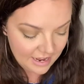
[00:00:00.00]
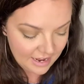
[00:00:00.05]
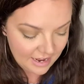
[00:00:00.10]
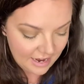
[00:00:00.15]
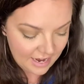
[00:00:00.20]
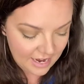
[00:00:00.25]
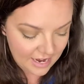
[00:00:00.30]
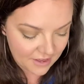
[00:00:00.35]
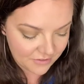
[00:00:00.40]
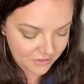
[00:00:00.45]

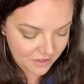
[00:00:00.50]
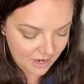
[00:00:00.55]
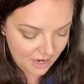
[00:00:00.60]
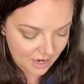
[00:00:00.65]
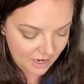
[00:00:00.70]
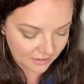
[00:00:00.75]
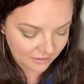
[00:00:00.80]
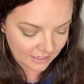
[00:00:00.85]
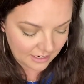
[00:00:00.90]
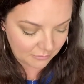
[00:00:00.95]
and the
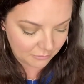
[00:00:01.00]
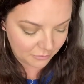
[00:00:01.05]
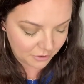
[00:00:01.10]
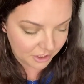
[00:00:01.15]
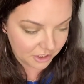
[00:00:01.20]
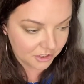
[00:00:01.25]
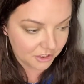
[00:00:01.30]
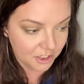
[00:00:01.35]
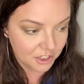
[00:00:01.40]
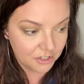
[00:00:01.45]
hotline
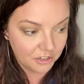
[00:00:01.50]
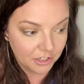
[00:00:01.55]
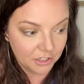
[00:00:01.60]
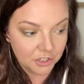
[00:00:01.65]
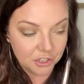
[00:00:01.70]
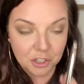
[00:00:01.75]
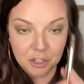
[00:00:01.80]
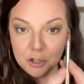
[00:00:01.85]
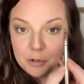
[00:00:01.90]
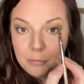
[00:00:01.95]
brush so you can
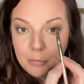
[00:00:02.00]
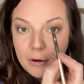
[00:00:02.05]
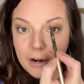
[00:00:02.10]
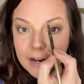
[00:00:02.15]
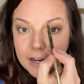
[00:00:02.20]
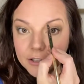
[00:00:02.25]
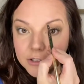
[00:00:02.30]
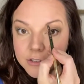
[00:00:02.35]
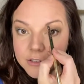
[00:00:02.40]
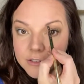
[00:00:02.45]
do your
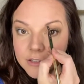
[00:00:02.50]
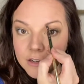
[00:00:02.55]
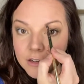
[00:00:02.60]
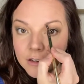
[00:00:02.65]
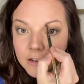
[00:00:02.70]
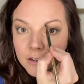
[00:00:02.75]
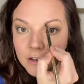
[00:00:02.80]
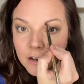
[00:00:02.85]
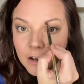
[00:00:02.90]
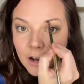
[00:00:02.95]
brows.
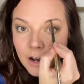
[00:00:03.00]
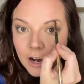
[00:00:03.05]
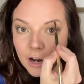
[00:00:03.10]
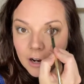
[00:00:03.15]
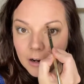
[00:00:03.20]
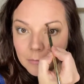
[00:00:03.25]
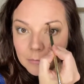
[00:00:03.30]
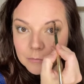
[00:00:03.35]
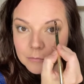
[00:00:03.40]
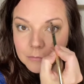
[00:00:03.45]

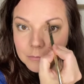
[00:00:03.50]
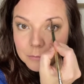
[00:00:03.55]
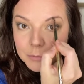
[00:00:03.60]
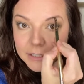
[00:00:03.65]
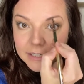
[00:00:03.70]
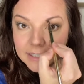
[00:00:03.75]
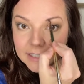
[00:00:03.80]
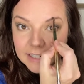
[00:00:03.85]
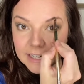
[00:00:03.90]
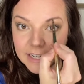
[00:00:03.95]
But
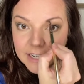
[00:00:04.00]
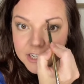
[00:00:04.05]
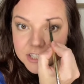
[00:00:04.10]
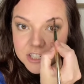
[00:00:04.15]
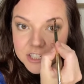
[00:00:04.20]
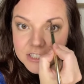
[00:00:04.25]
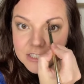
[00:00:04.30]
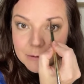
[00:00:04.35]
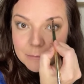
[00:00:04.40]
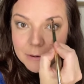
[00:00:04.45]
again, it
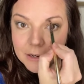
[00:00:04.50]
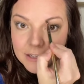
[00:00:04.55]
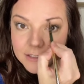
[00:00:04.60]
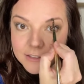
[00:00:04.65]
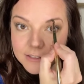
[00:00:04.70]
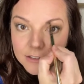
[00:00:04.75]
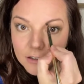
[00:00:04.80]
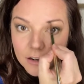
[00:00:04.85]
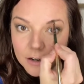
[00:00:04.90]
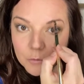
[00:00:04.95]
just
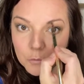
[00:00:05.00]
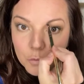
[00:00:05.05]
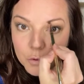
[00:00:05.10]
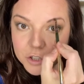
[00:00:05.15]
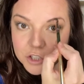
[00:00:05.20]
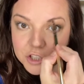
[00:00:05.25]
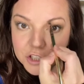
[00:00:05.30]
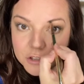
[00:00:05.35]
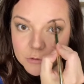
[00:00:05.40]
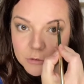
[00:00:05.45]
depends on
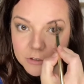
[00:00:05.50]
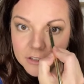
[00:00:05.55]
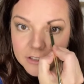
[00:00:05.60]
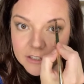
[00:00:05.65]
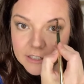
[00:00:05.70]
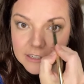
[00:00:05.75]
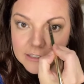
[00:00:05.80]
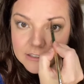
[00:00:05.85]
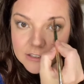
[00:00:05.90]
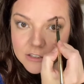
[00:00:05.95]
what you wanted to
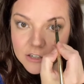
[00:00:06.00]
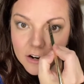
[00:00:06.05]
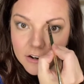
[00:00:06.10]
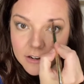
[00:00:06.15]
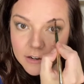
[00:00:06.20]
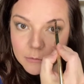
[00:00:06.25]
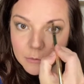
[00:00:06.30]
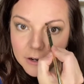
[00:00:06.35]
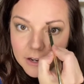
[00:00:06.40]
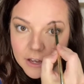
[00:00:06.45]
get
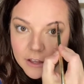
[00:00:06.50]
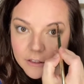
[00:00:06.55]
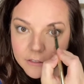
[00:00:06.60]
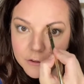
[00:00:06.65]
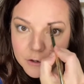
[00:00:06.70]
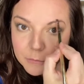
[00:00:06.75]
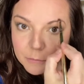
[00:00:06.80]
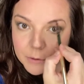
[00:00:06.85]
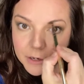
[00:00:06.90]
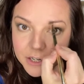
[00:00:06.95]
started with,
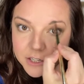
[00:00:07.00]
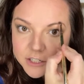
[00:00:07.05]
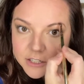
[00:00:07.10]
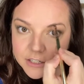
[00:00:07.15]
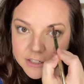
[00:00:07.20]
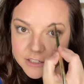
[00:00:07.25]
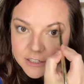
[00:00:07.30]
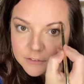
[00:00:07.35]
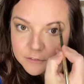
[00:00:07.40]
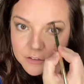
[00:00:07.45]
your budget,
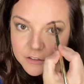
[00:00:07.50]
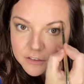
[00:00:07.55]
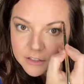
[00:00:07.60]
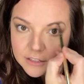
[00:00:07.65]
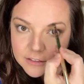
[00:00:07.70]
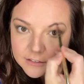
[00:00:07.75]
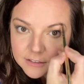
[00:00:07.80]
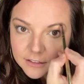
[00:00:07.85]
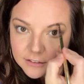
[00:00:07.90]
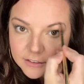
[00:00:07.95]
and different
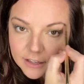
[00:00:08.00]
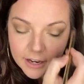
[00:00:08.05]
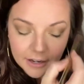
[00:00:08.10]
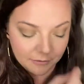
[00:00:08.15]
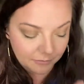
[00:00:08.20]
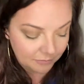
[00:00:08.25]
things like that.